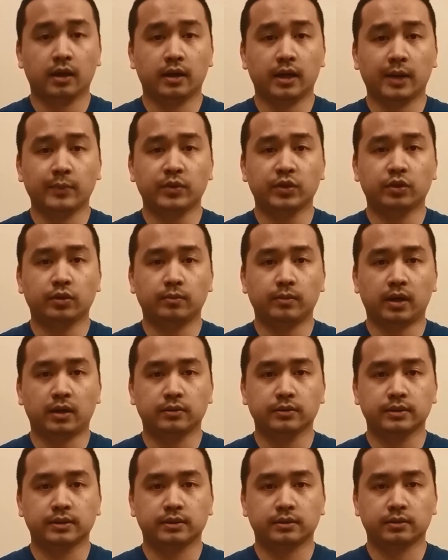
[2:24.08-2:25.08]
An optical
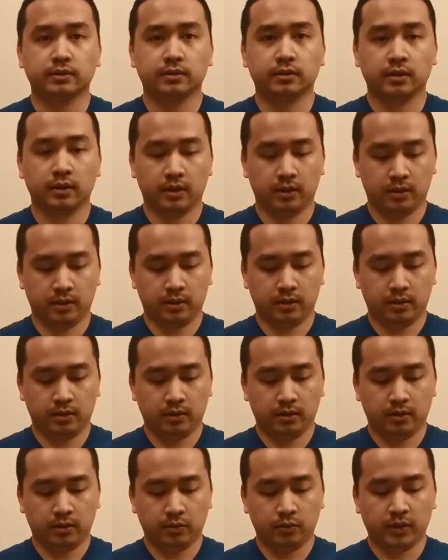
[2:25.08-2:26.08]
mouse
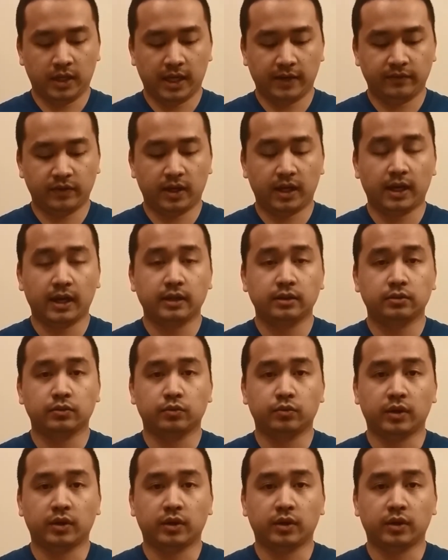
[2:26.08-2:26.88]
will have a height